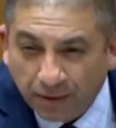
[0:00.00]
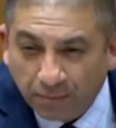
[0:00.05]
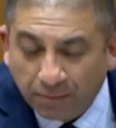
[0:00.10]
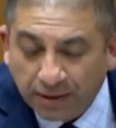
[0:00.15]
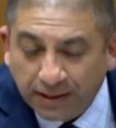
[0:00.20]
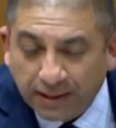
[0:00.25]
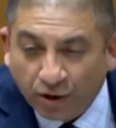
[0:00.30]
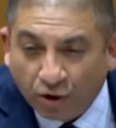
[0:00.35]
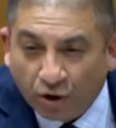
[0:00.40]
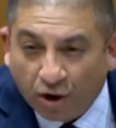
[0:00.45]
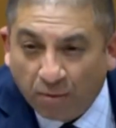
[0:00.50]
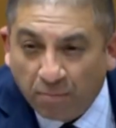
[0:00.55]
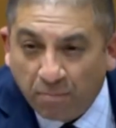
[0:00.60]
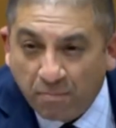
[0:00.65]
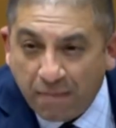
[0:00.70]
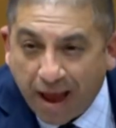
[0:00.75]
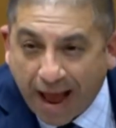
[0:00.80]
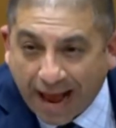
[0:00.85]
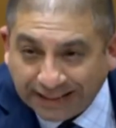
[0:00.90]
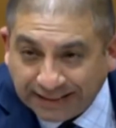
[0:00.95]
But there are
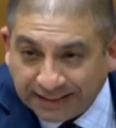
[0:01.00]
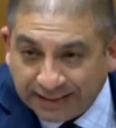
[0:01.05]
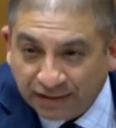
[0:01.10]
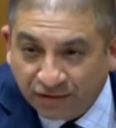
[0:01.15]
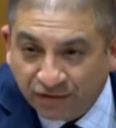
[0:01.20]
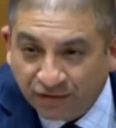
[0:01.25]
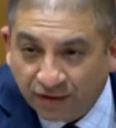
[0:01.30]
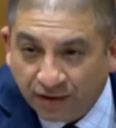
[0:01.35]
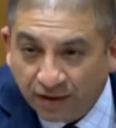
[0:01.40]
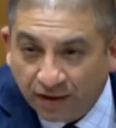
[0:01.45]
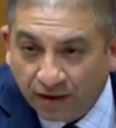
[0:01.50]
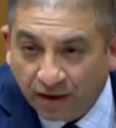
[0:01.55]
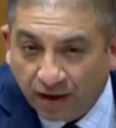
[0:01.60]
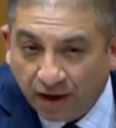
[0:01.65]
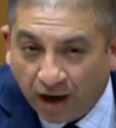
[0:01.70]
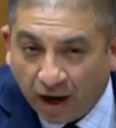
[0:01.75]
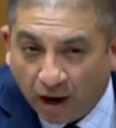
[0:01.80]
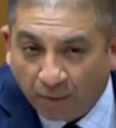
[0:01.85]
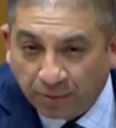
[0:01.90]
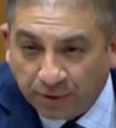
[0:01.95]
massive
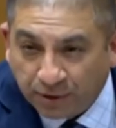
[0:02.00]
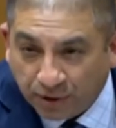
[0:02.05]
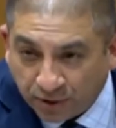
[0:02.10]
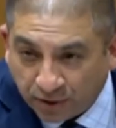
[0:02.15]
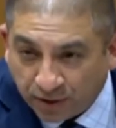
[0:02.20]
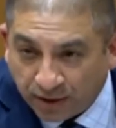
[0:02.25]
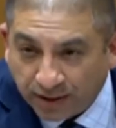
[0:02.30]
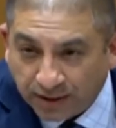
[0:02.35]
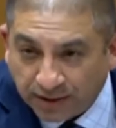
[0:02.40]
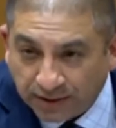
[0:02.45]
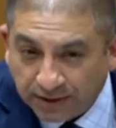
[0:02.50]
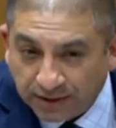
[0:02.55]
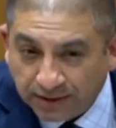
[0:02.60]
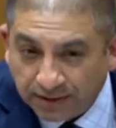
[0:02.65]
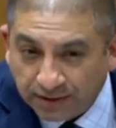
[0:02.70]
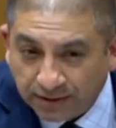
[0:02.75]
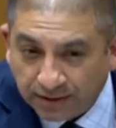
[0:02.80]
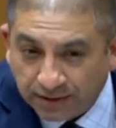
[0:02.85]
opportunities.